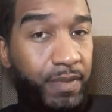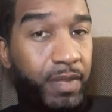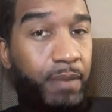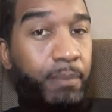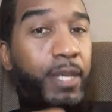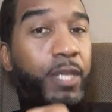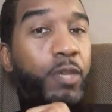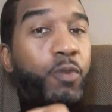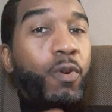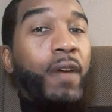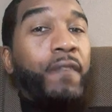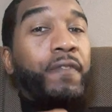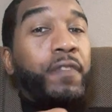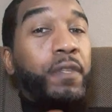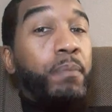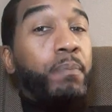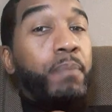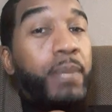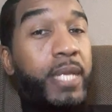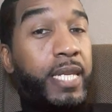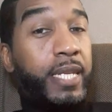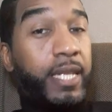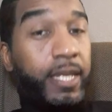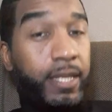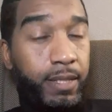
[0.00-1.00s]
them and you have to
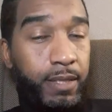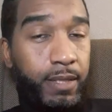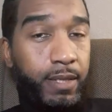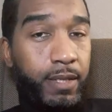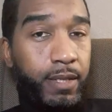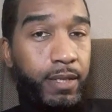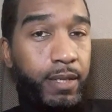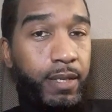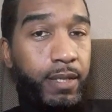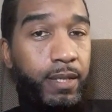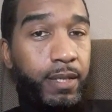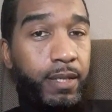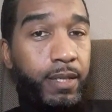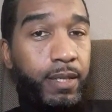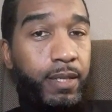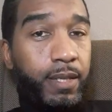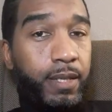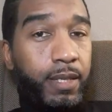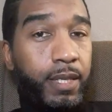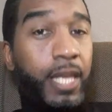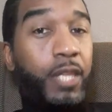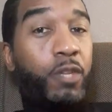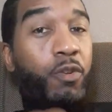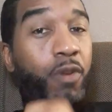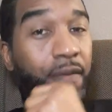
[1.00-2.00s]
mean it.
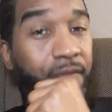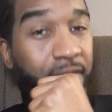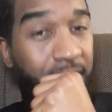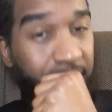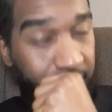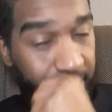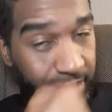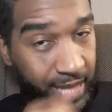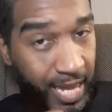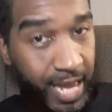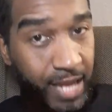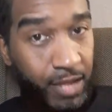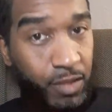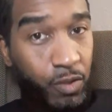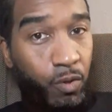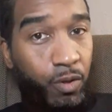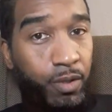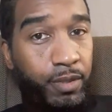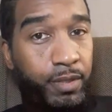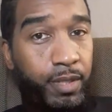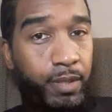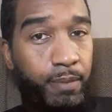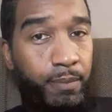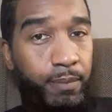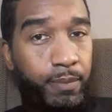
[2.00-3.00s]
And you have to stand
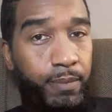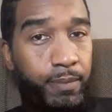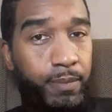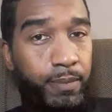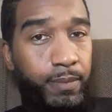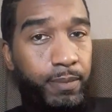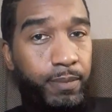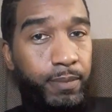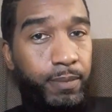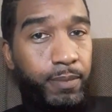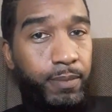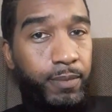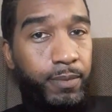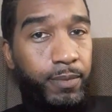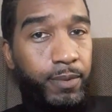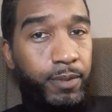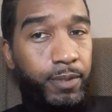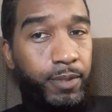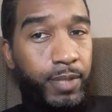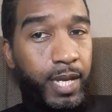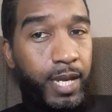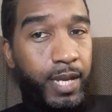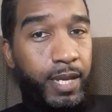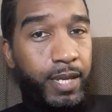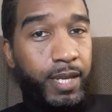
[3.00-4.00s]
on them.
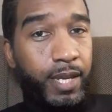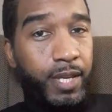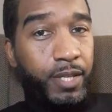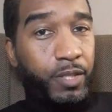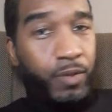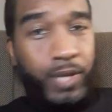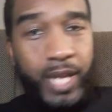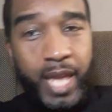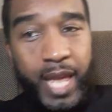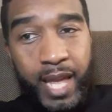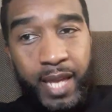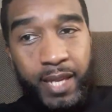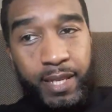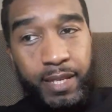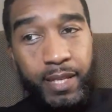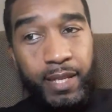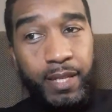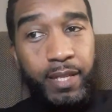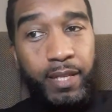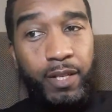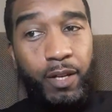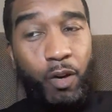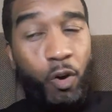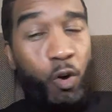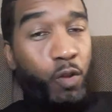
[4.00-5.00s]
Okay? You can't
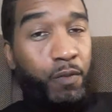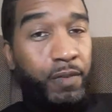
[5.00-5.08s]
all